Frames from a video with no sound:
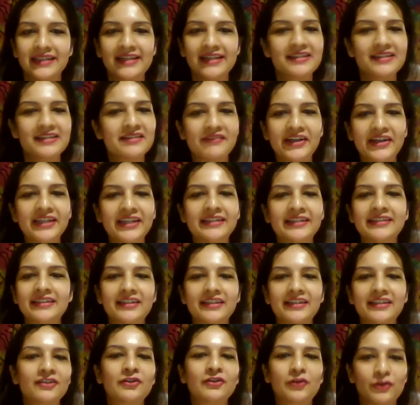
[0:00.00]
It's a very
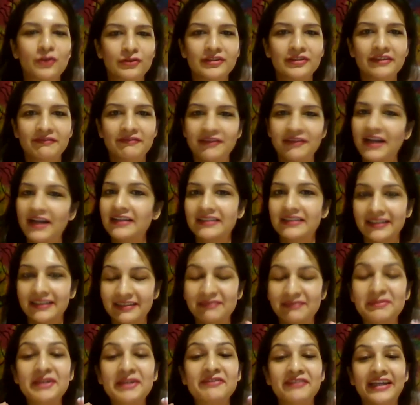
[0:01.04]
clear goal. In fact,
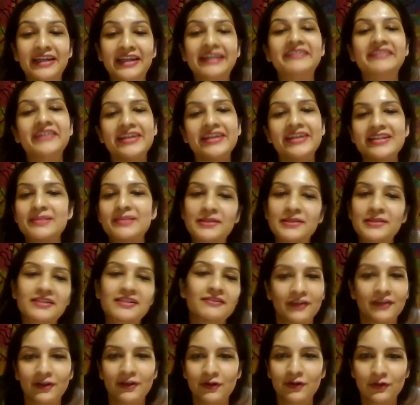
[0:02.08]
it'll be a very, very
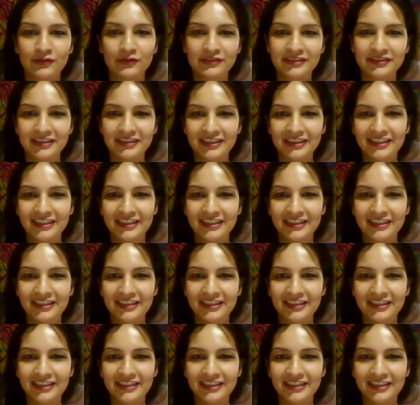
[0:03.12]
specific goal.